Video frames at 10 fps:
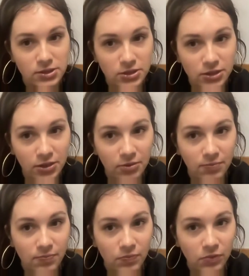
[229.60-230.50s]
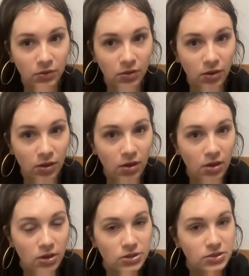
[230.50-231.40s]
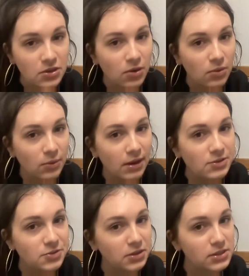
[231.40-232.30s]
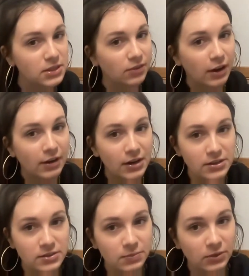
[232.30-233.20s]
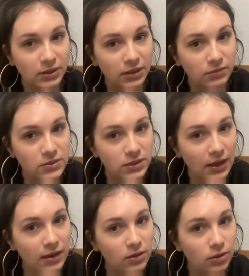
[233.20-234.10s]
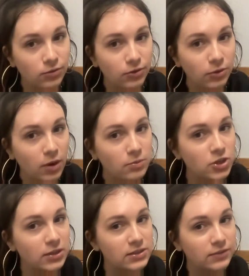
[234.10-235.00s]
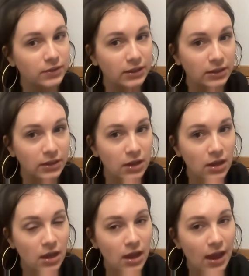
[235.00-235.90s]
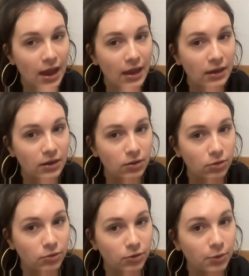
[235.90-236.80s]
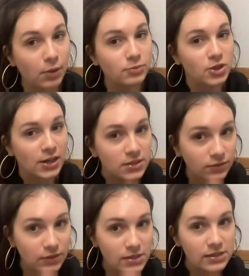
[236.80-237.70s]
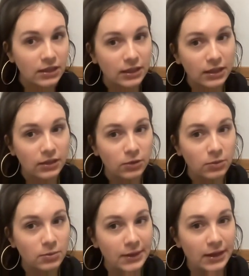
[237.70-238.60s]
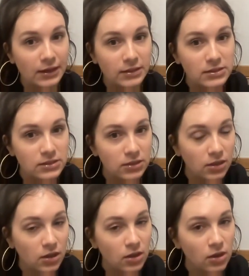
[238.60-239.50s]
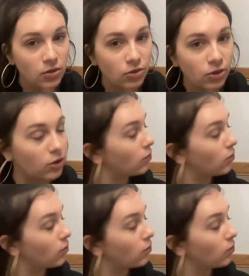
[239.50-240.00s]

to do. So naturalistic writers believed that through objectivity and through objectively studying human beings, the